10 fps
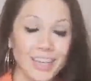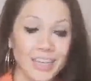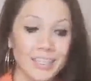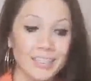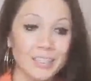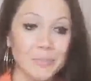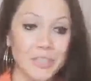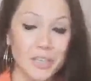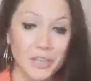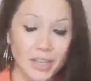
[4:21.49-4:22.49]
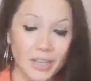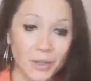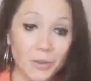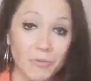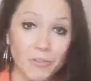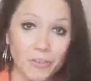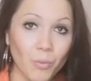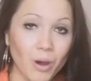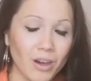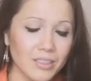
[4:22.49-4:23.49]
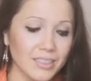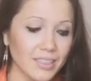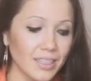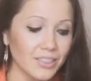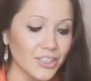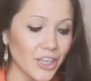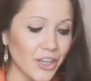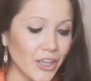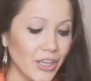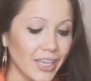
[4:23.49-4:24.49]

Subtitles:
And it's been up for an award. So